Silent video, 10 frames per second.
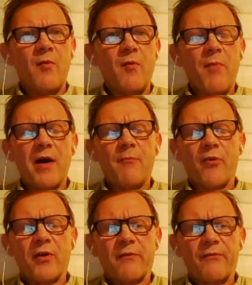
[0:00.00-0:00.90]
buy a
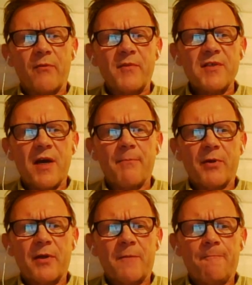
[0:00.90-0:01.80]
product from this
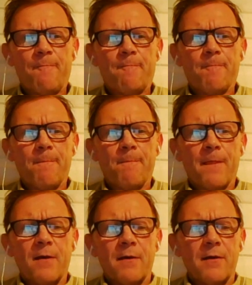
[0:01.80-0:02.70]
company.
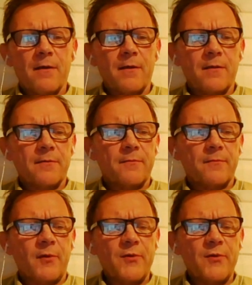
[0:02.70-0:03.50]
We